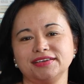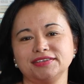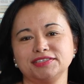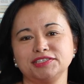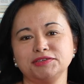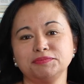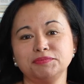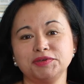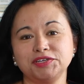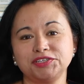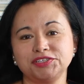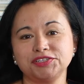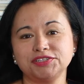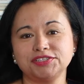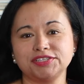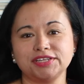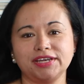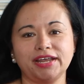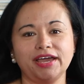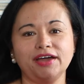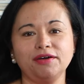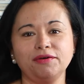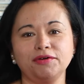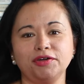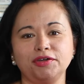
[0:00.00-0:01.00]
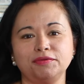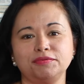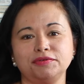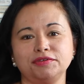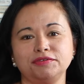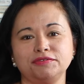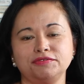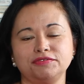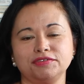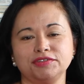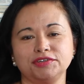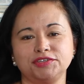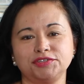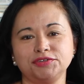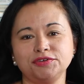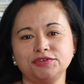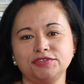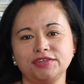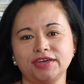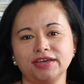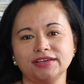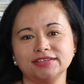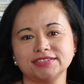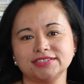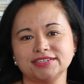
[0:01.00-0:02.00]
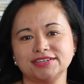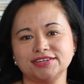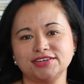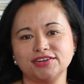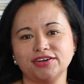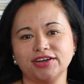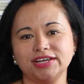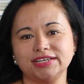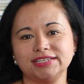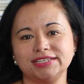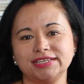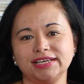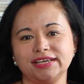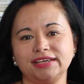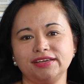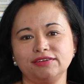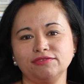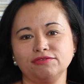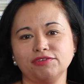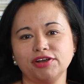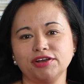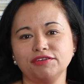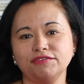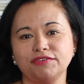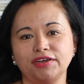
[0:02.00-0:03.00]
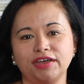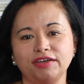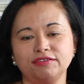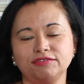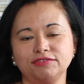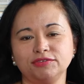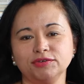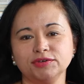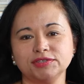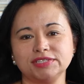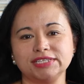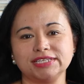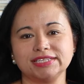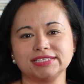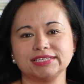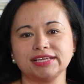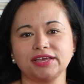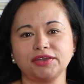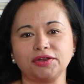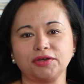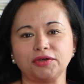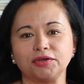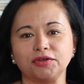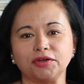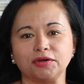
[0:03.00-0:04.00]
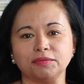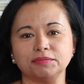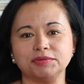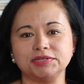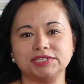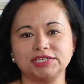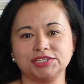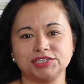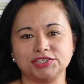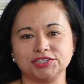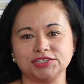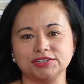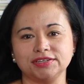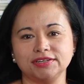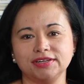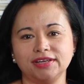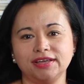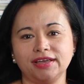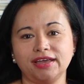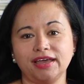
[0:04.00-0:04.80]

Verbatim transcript: Submissions are now open for the 2019 Renovate 4680 competition